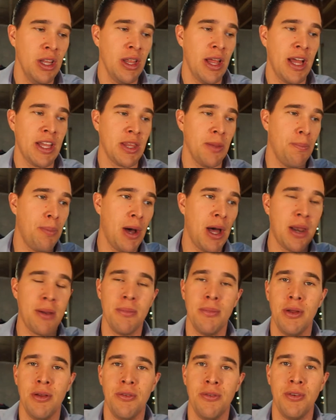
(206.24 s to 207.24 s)
at the
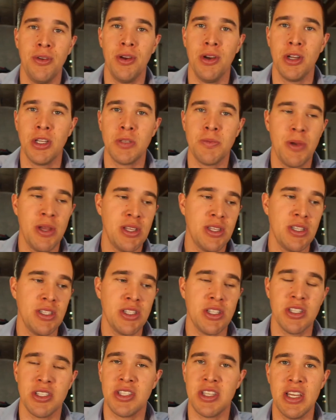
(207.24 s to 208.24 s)
bottom of your expenses,
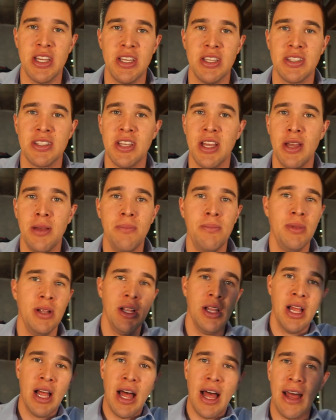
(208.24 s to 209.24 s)
just say sum,
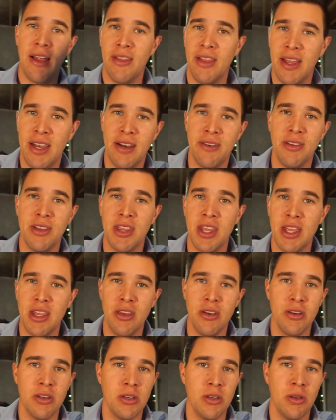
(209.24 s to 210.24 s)
highlight everything
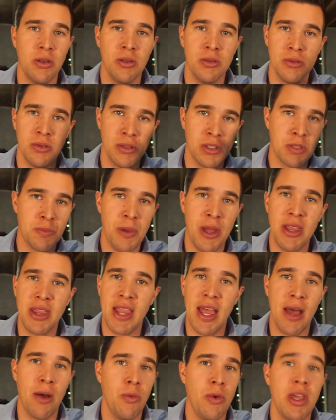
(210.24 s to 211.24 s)
you spent
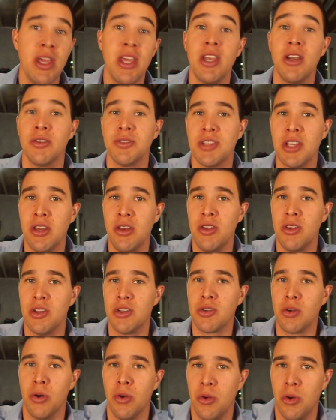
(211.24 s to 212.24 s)
that week, and it'll tell you the
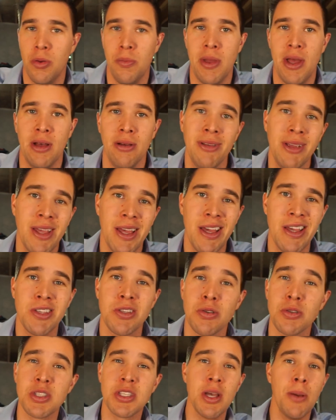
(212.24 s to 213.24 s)
total amount. Okay,
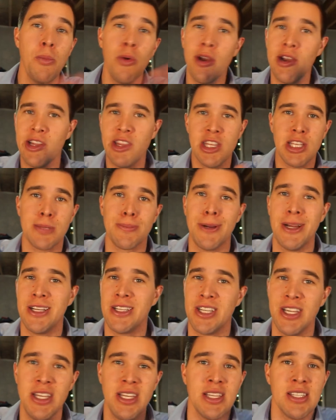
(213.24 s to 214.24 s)
so somewhere in the
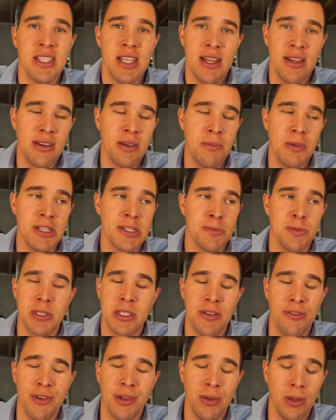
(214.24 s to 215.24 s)
spreadsheet, doesn't have to be a
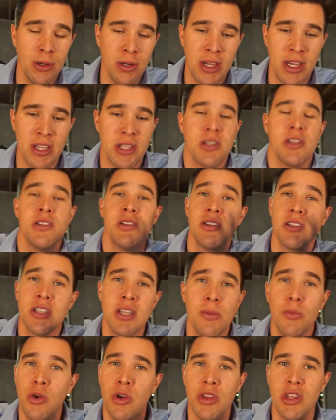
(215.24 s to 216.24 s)
specific location,
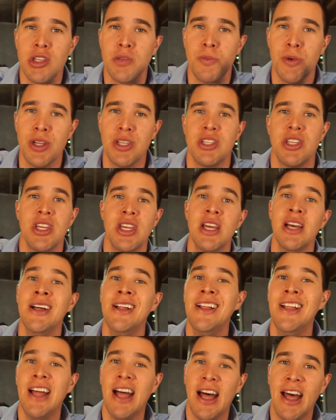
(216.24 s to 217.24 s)
somewhere in the spreadsheet,
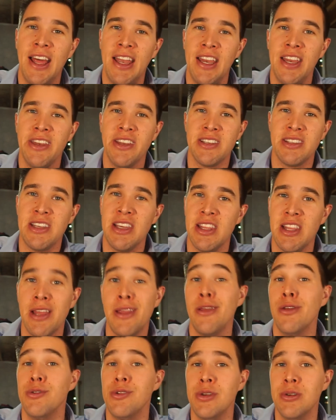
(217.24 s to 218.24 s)
I need to see that
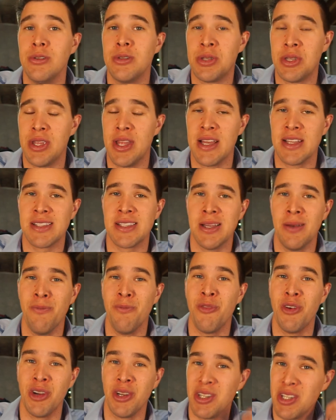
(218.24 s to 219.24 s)
you used that
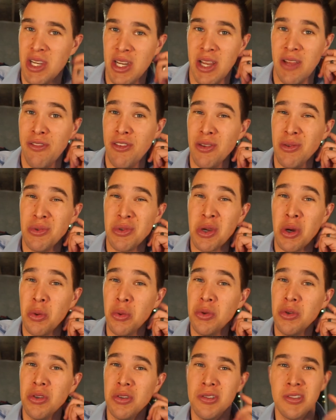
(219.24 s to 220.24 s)
sum function. If you
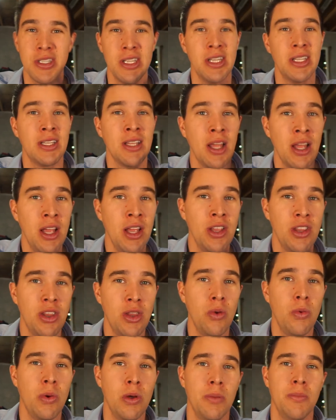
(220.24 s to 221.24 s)
don't use it,
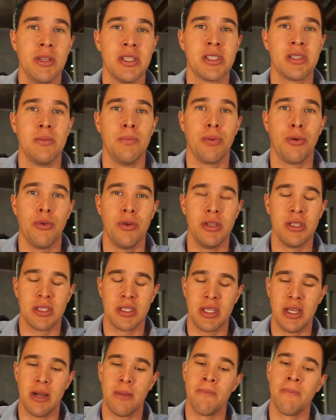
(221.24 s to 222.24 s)
you will miss some
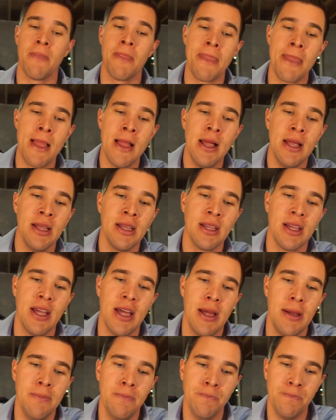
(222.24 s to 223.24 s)
points there.
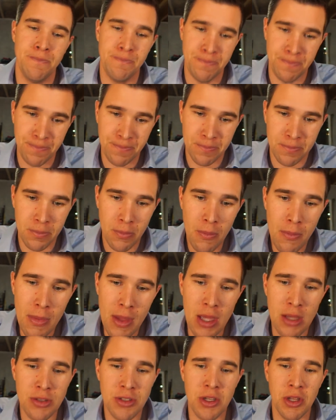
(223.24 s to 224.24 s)
Okay,
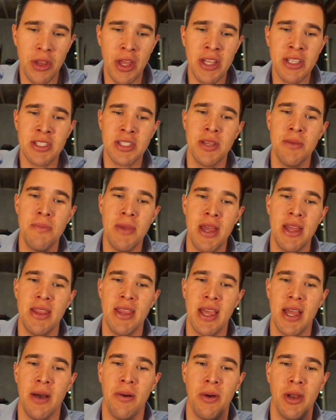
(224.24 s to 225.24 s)
so that's the main
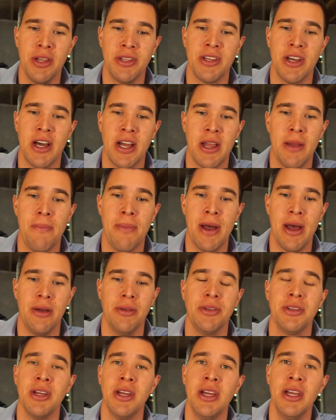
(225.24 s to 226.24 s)
thing I want to talk
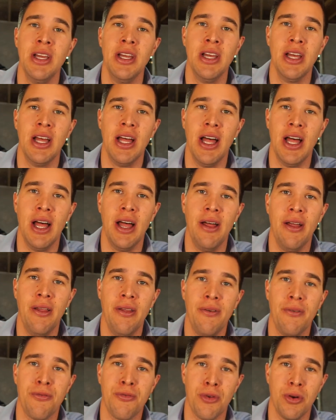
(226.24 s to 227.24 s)
about
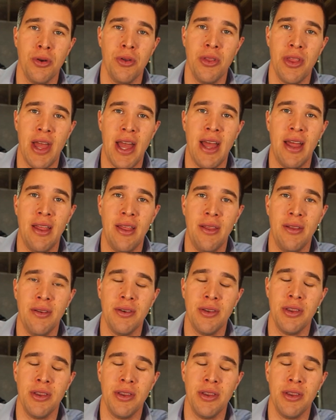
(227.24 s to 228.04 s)
uh, for that